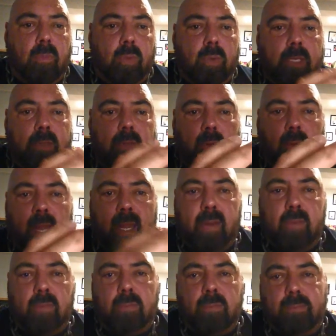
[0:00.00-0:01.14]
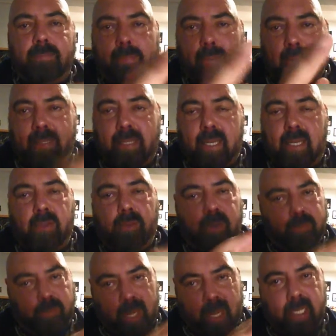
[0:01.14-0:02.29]
the way I tend to do
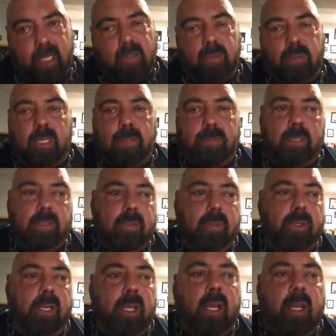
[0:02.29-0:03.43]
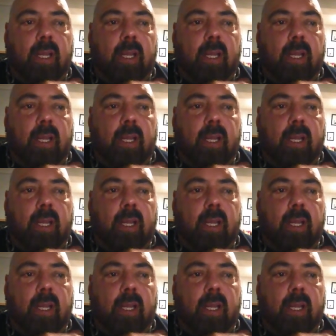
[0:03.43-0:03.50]
it, without getting too deep into it,